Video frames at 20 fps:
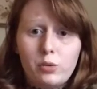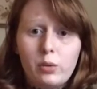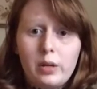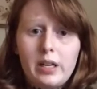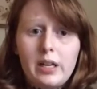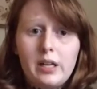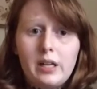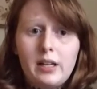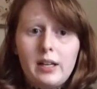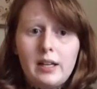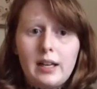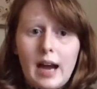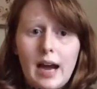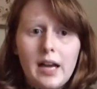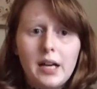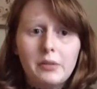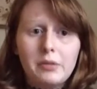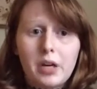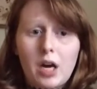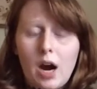we
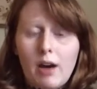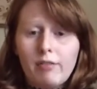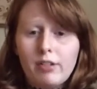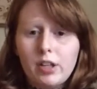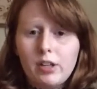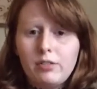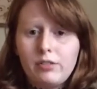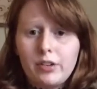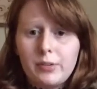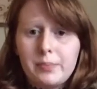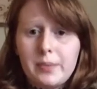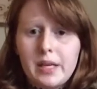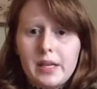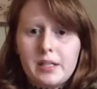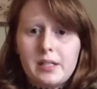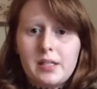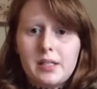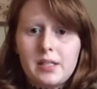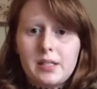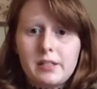kind of recovered from
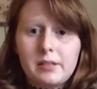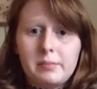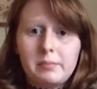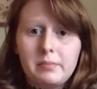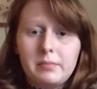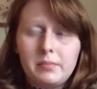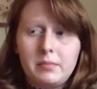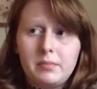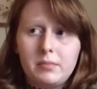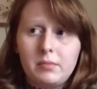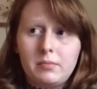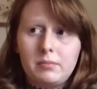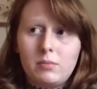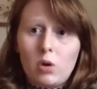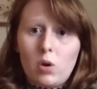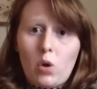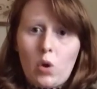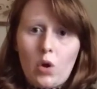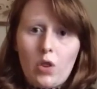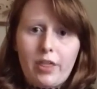this
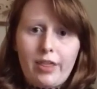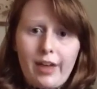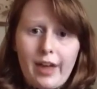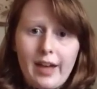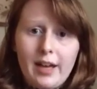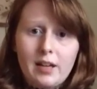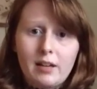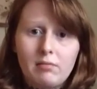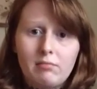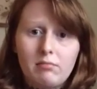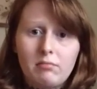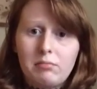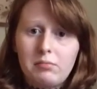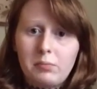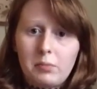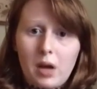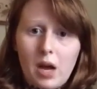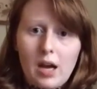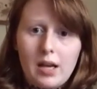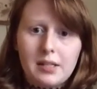whole thing, and
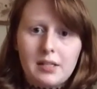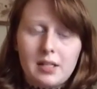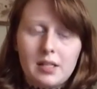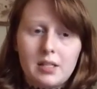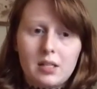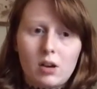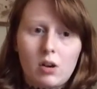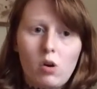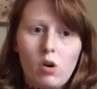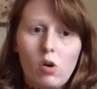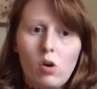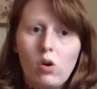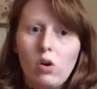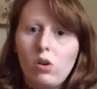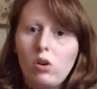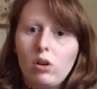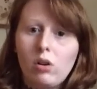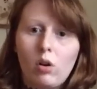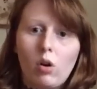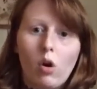us as a
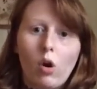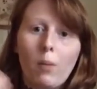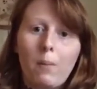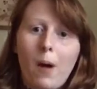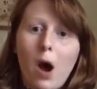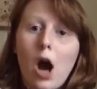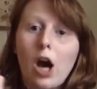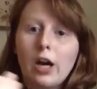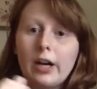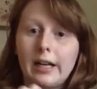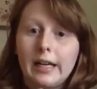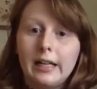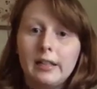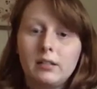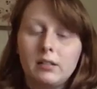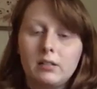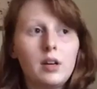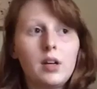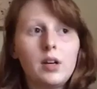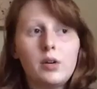whole party,
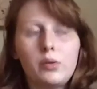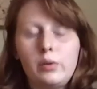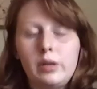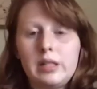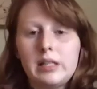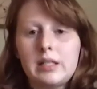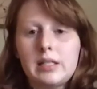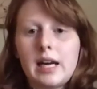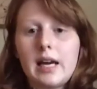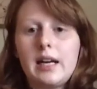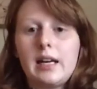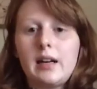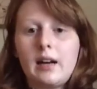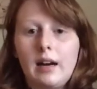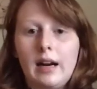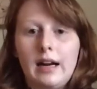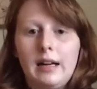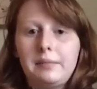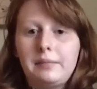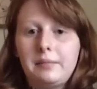we decided, all
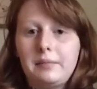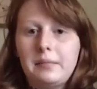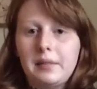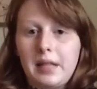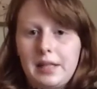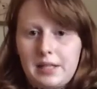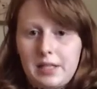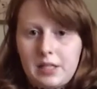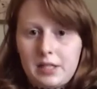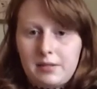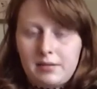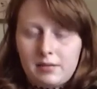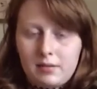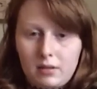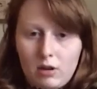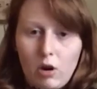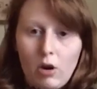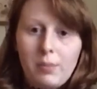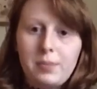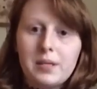right, let's
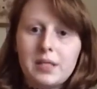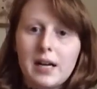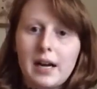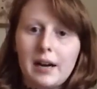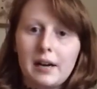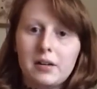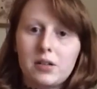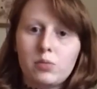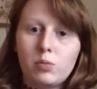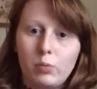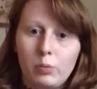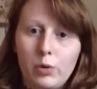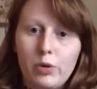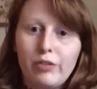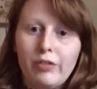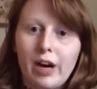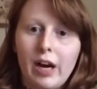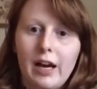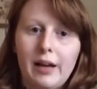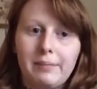go upstairs, we'll
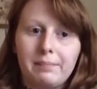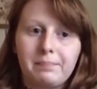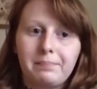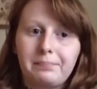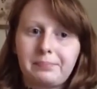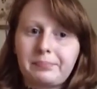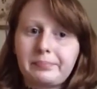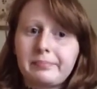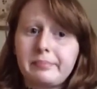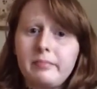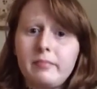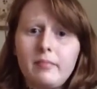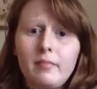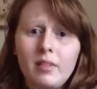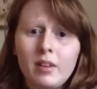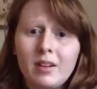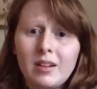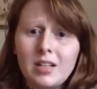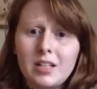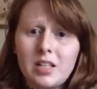move on,
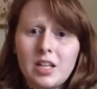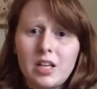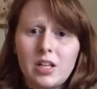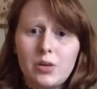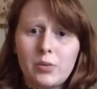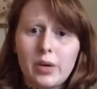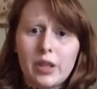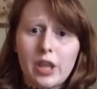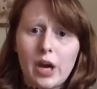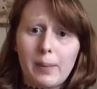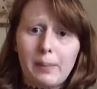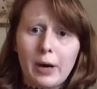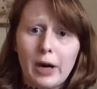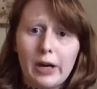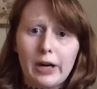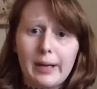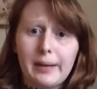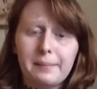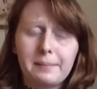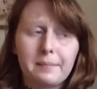continue with our
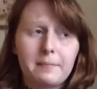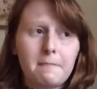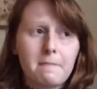party.